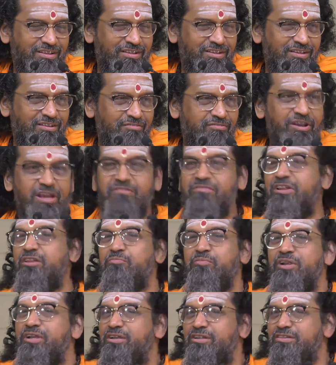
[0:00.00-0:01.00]
Five
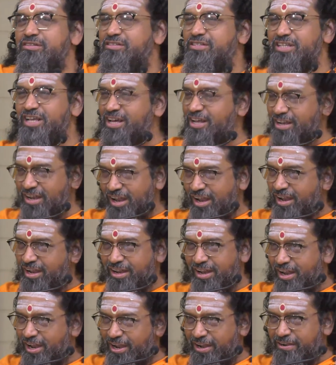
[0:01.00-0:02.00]
element is
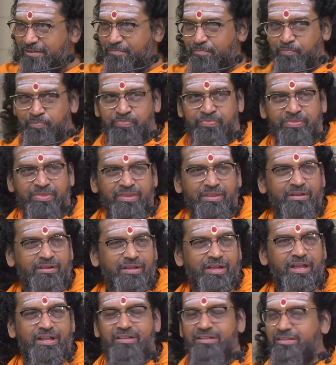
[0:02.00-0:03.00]
there and
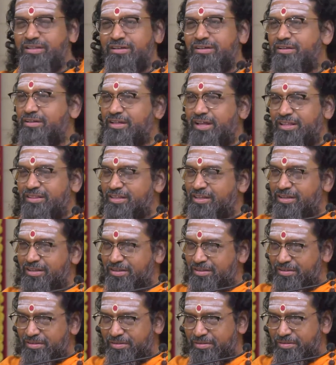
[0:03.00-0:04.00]

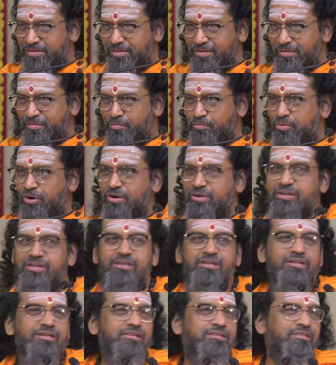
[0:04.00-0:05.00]
the
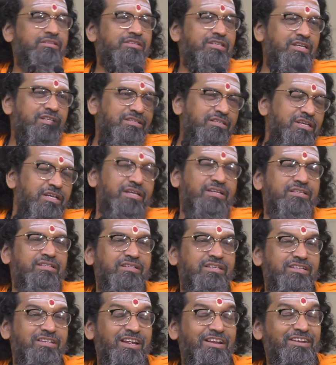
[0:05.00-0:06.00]
body is just the
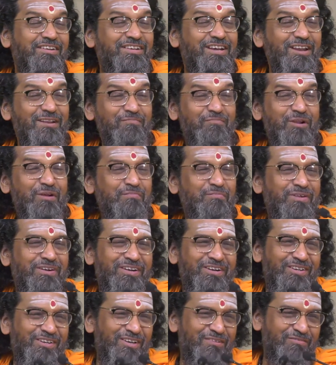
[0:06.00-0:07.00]
incidental
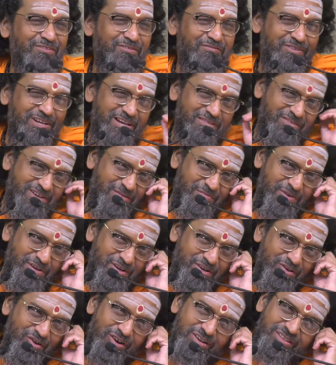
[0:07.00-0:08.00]
property of the five element,
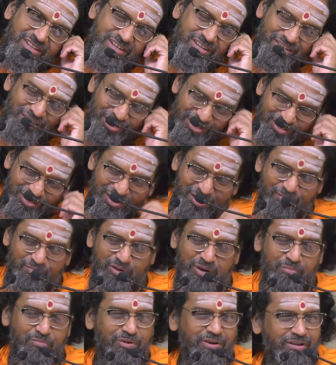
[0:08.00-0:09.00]
not the intrinsic
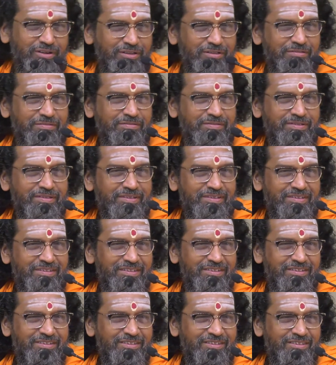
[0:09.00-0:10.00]
property.
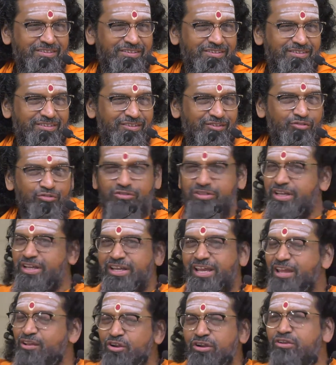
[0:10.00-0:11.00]
So they
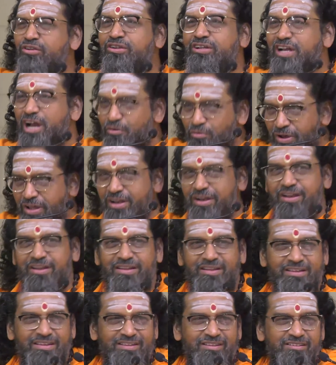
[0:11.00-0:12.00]
cannot
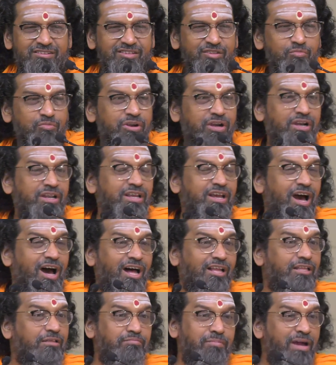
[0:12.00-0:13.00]
cover. Similarly,
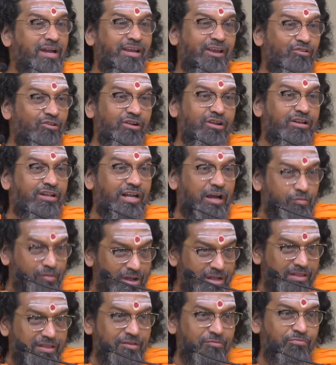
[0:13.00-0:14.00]
Atma cannot
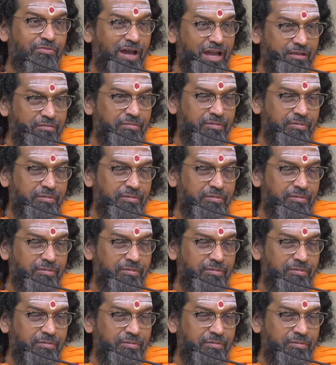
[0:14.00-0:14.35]
cover the five